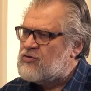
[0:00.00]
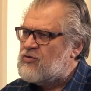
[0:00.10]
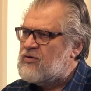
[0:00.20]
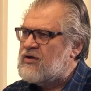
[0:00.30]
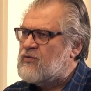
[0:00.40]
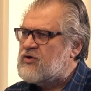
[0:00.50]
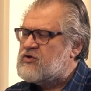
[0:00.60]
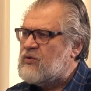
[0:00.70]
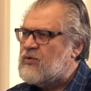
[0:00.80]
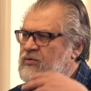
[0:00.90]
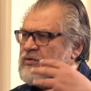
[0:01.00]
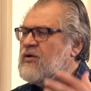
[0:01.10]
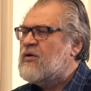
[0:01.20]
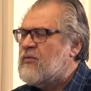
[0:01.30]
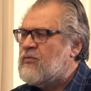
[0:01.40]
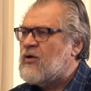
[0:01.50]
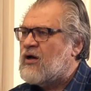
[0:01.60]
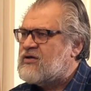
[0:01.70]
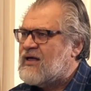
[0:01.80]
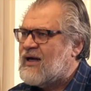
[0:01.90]
you, in which we will
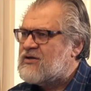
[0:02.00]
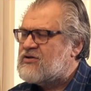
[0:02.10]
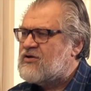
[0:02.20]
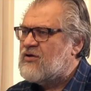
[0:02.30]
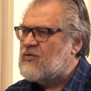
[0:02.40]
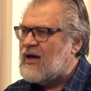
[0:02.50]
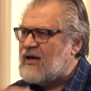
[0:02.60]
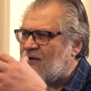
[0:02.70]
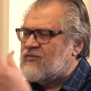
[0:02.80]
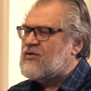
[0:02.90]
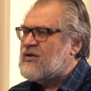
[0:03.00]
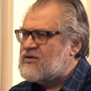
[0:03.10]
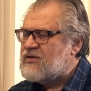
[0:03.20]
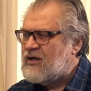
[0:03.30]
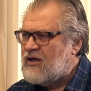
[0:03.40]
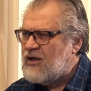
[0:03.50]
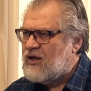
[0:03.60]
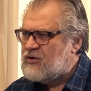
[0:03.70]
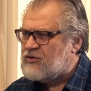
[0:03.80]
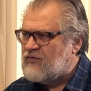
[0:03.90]
broadcast right after this
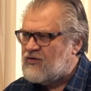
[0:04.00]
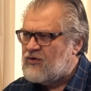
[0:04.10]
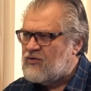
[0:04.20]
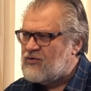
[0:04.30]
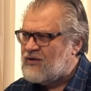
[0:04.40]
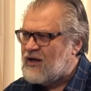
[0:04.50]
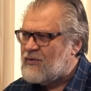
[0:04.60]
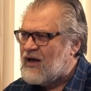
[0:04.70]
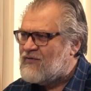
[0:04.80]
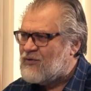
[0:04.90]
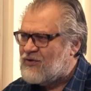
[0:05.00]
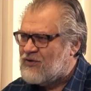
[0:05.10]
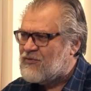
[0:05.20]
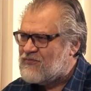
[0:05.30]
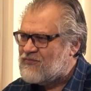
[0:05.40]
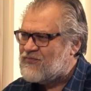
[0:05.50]
interview that I'm having with you.